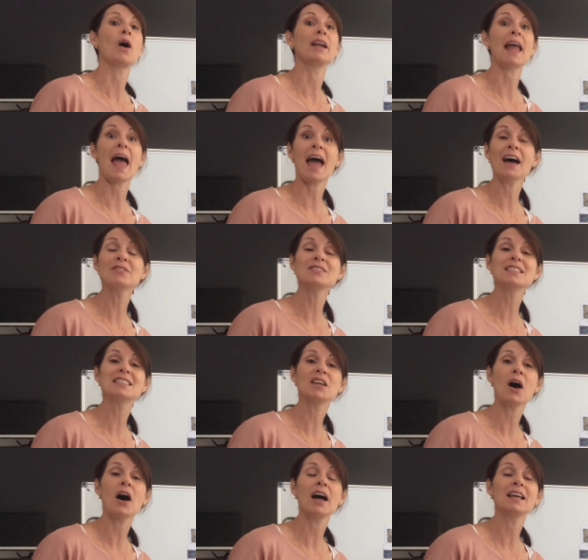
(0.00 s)
and
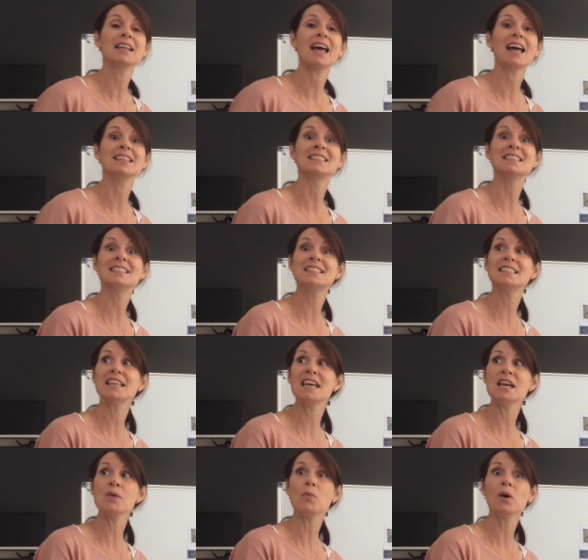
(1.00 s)
outside and
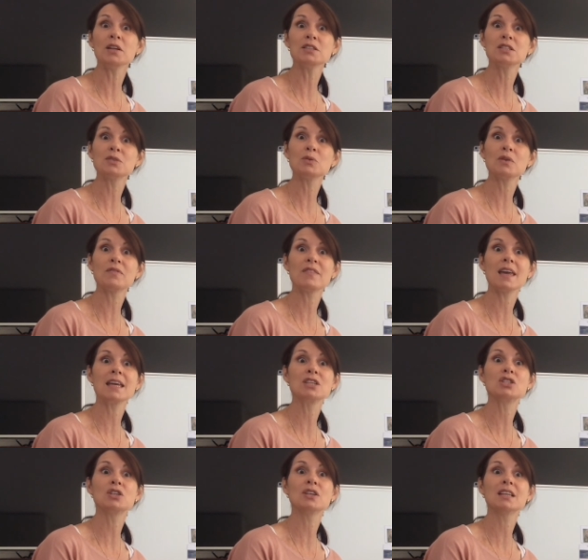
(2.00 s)
see what sort of
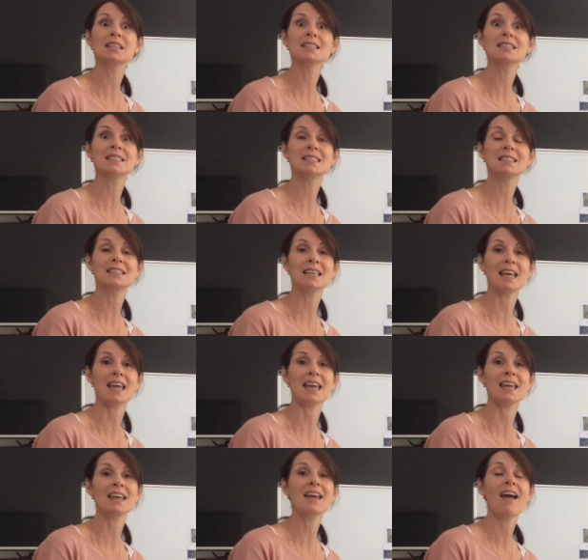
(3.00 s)
things you can
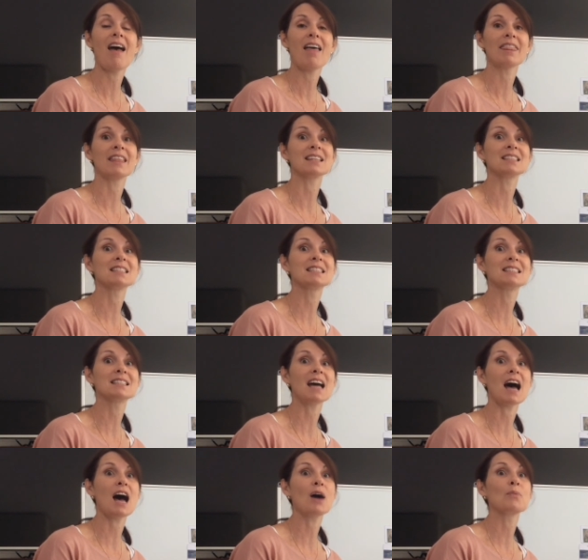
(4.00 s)
see that
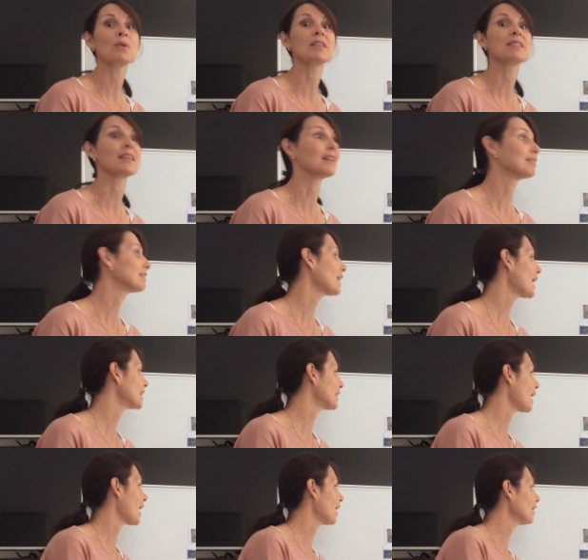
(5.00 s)
start with the
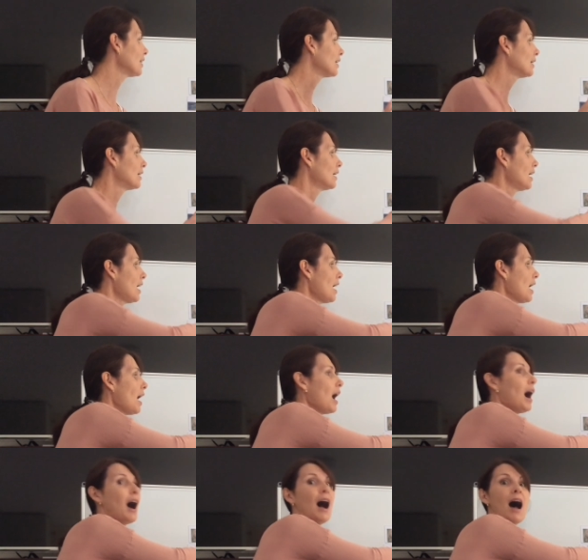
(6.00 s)
letter
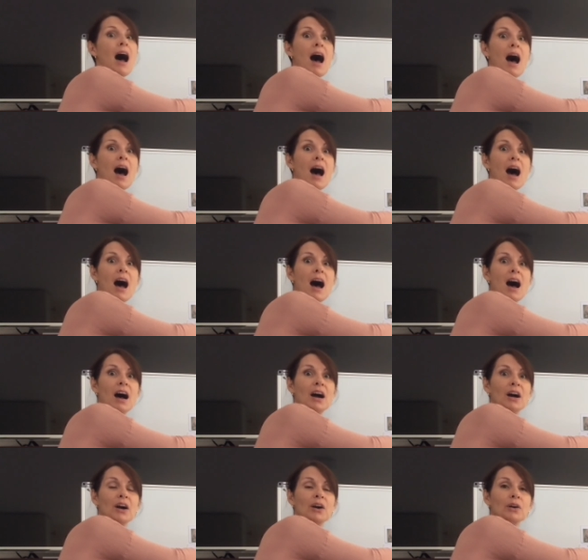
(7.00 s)

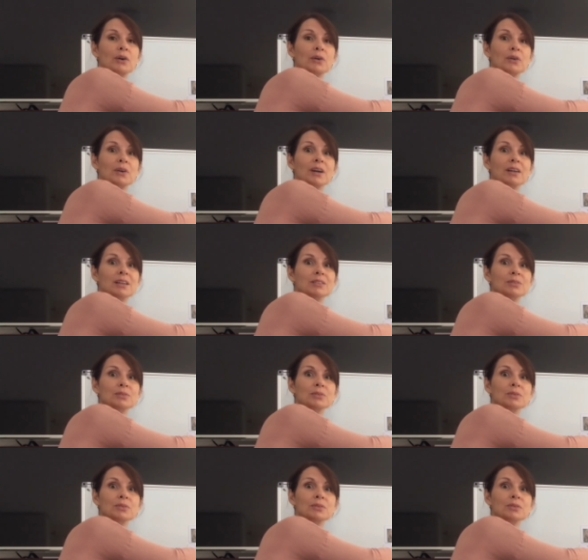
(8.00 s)
R.
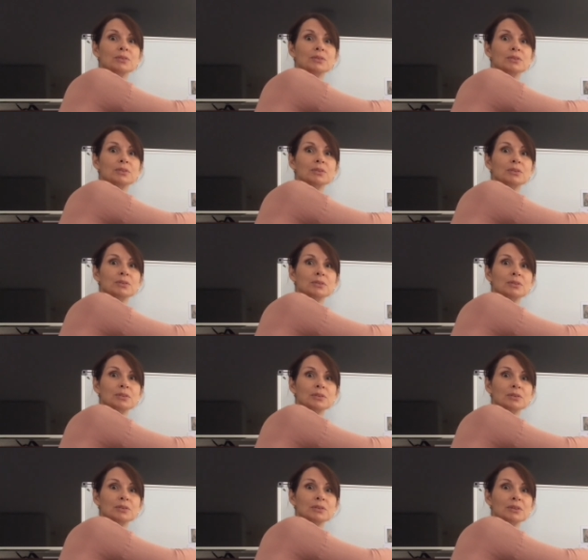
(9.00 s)

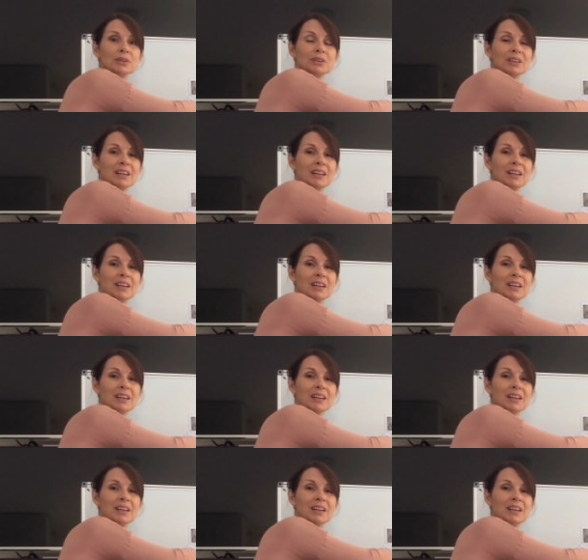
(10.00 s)
R.